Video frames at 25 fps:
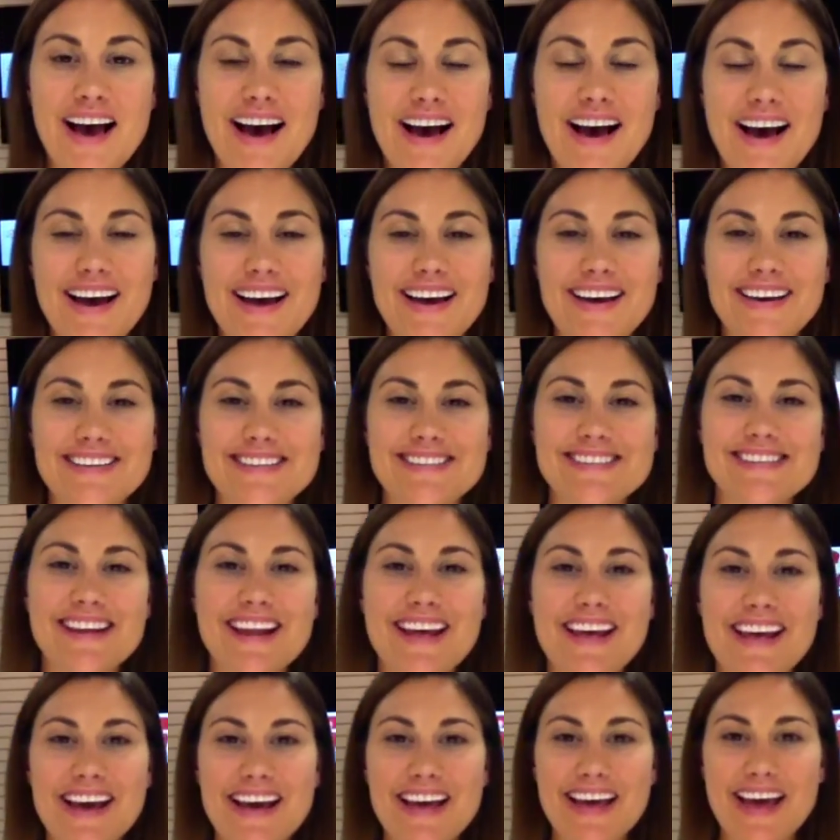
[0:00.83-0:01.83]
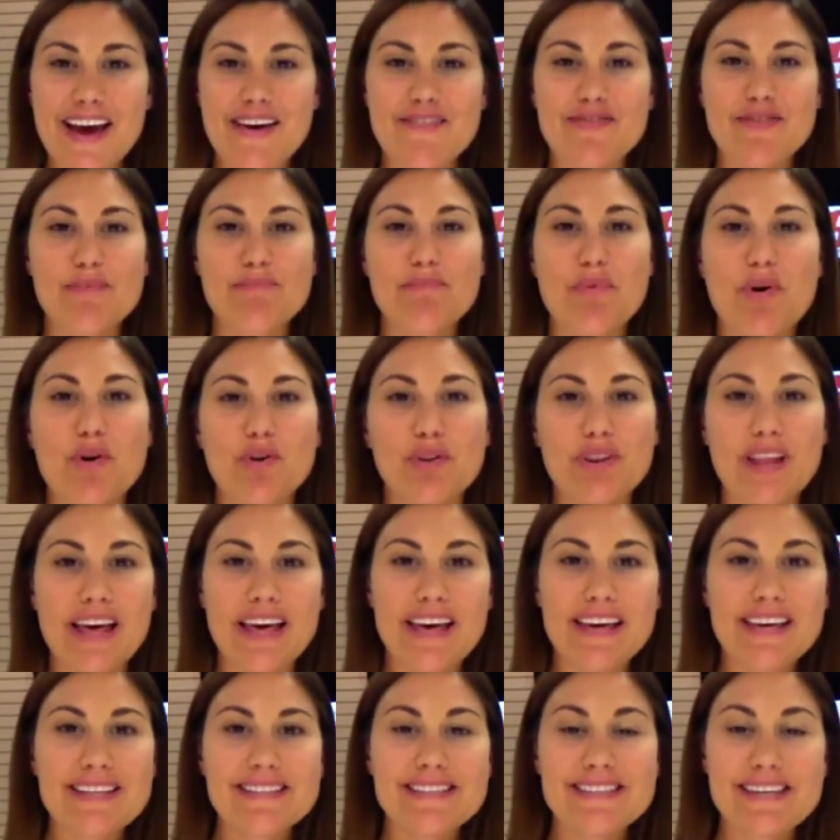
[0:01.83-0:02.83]
Hi, today I have the
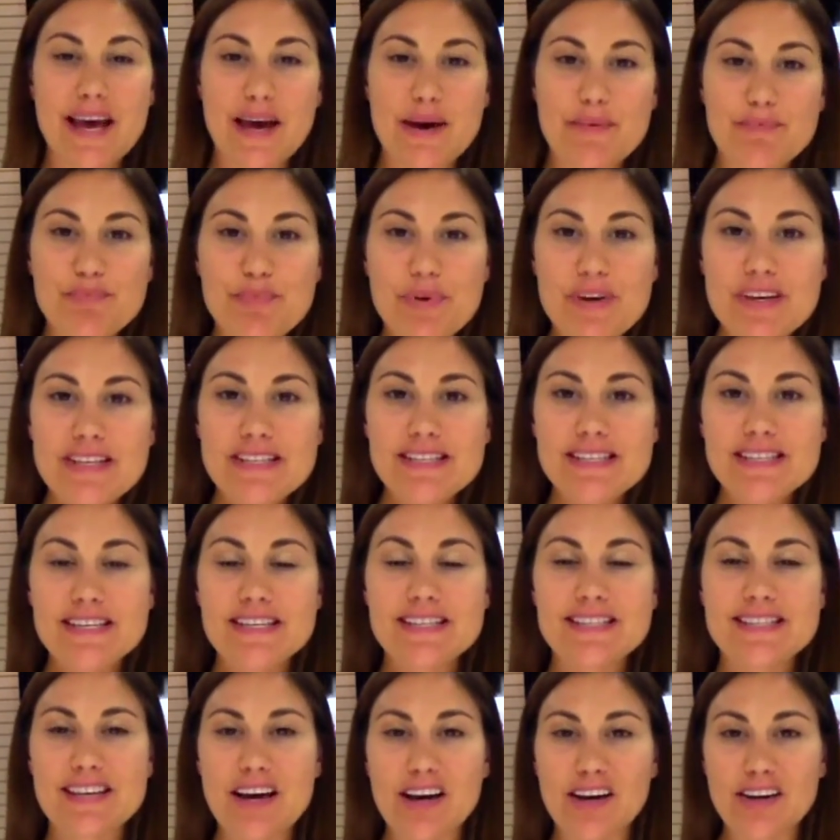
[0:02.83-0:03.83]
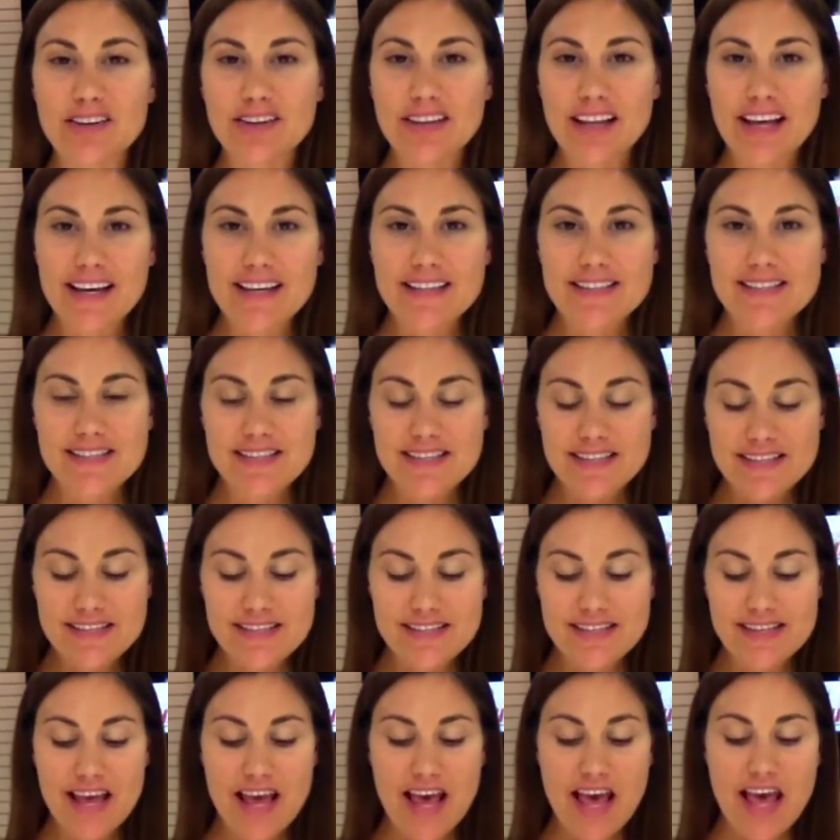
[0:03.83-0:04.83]
Bolle Tempest
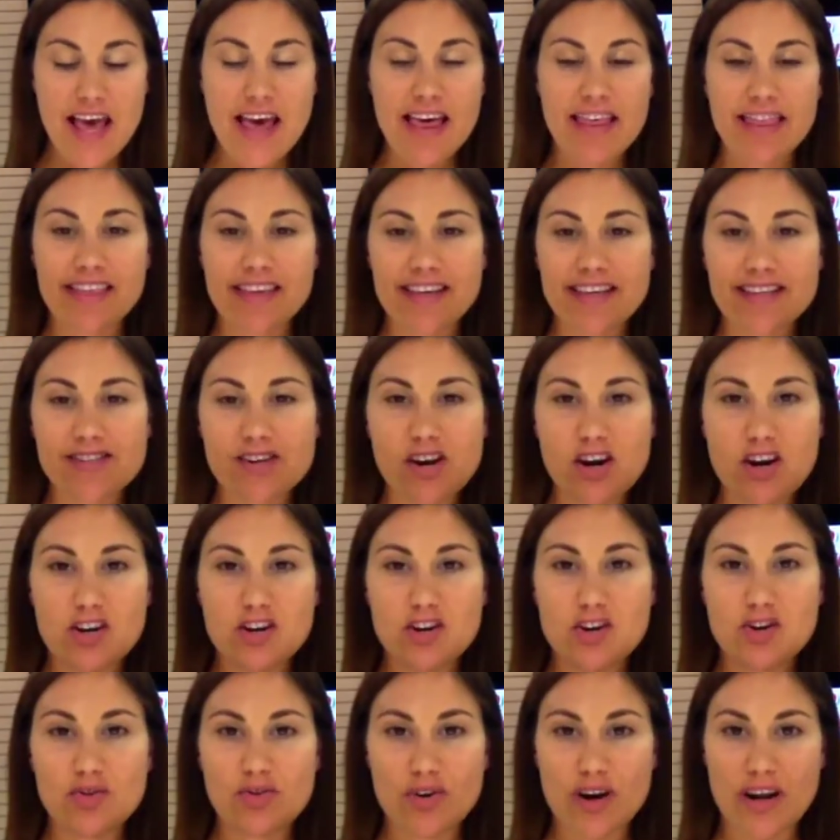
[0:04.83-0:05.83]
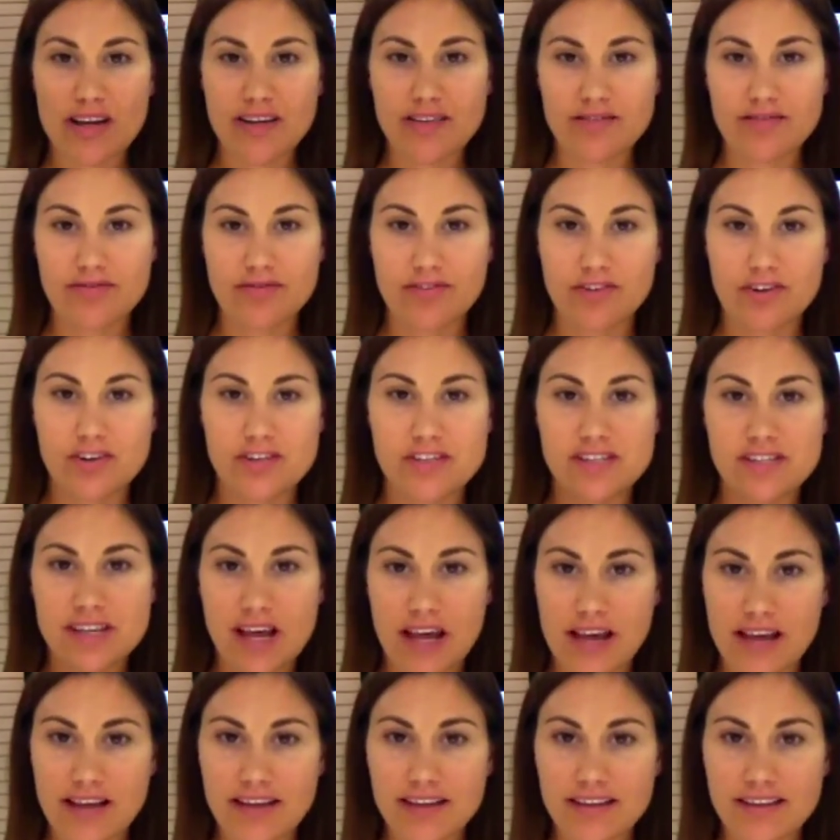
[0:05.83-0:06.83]
sunglasses. These are great for
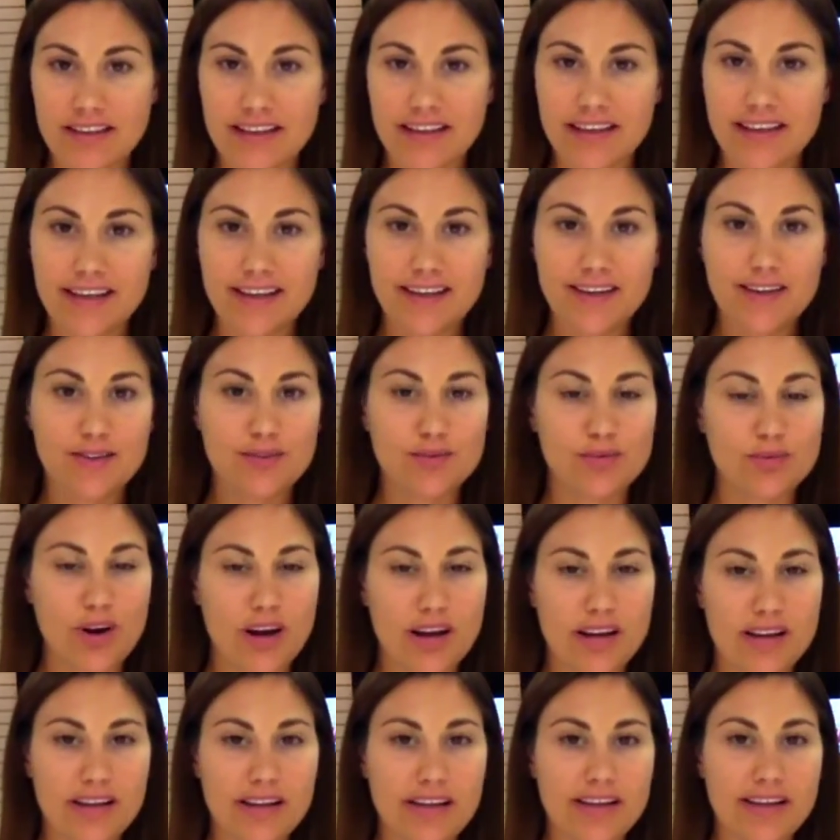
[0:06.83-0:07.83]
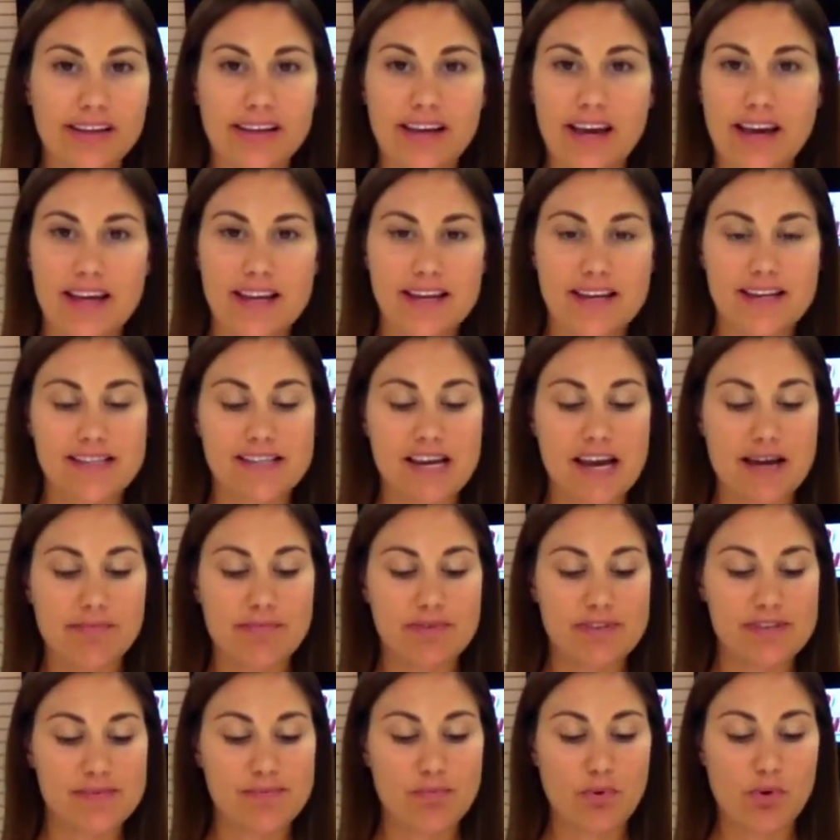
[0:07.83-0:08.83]
cycling, running, any type
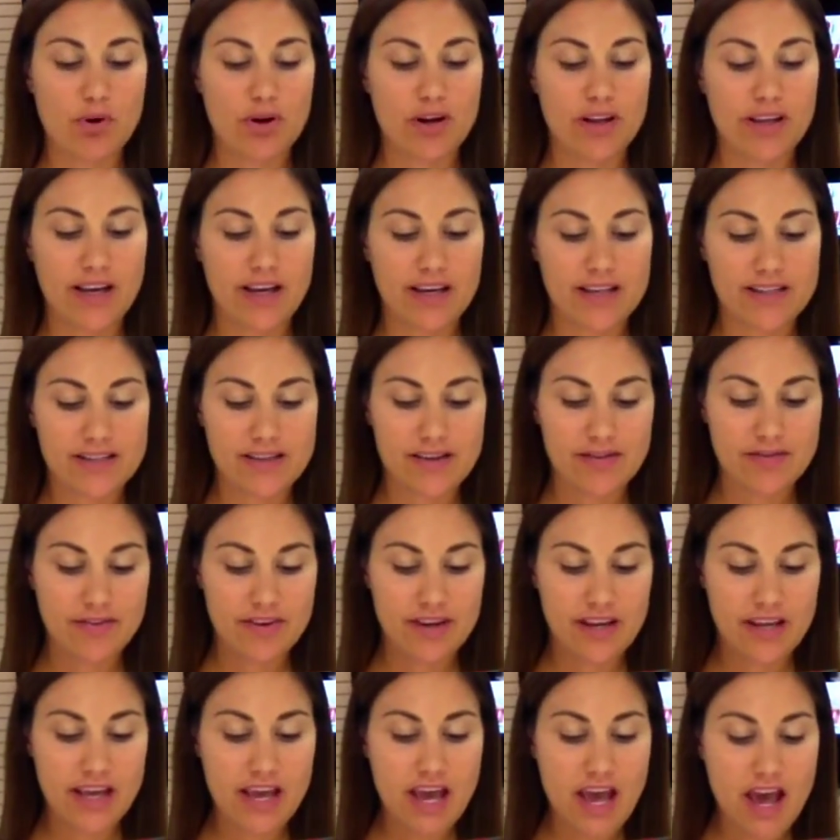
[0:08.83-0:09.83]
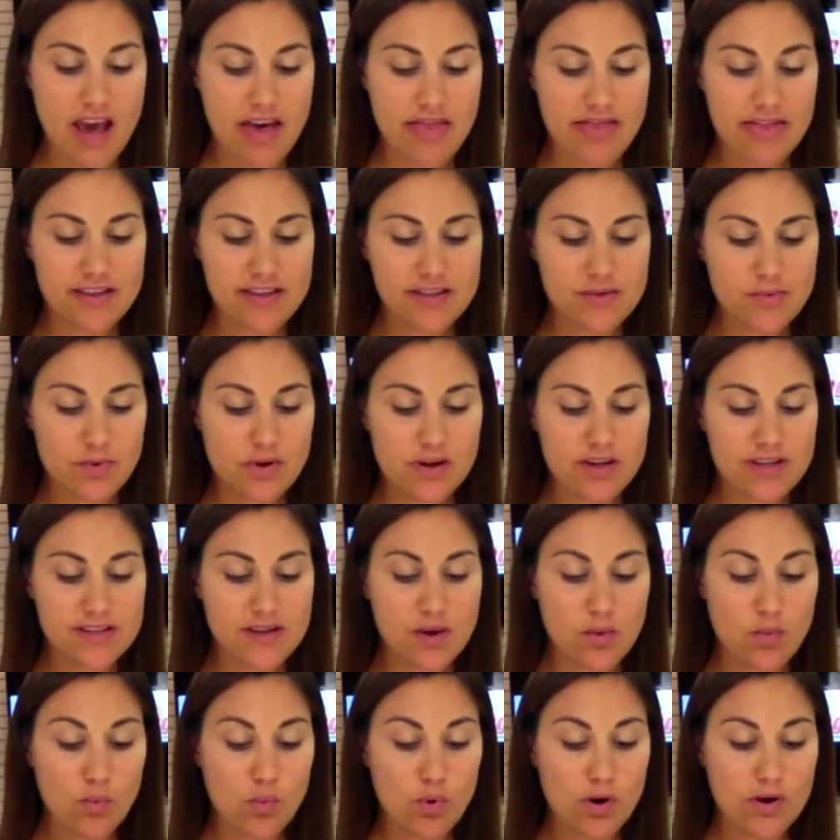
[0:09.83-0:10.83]
of sporting activity. This one is
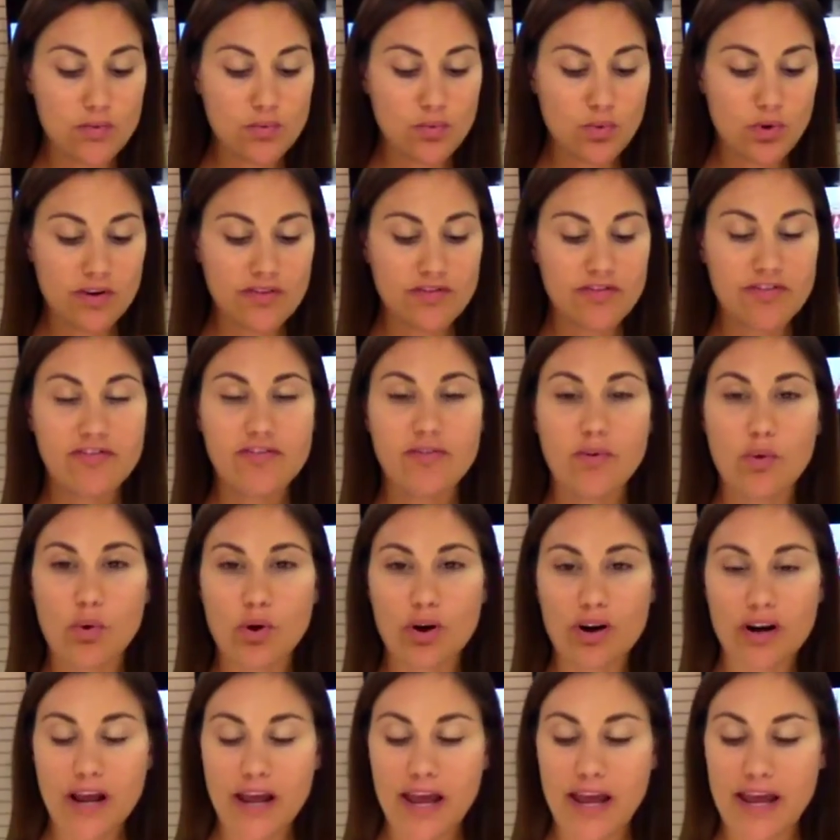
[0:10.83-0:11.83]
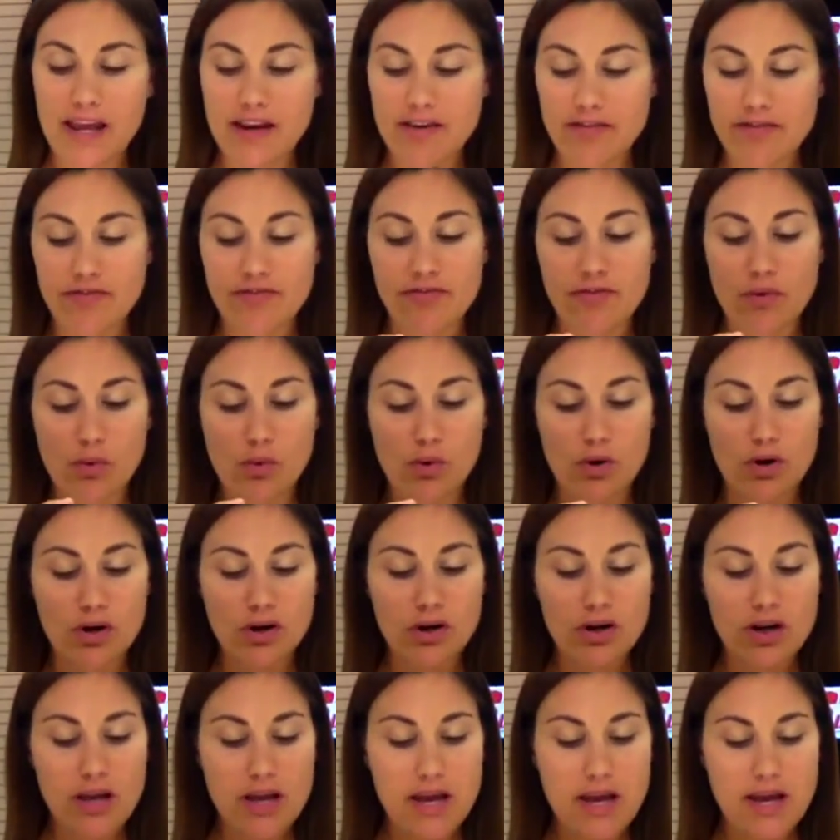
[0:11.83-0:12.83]
a one one four eight
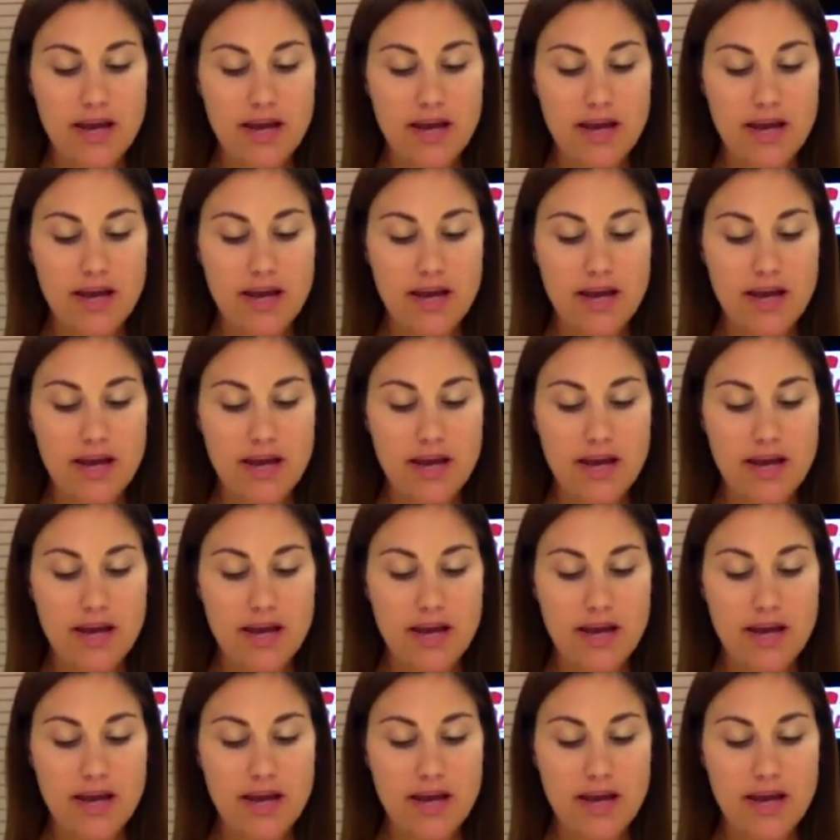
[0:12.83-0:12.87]
four.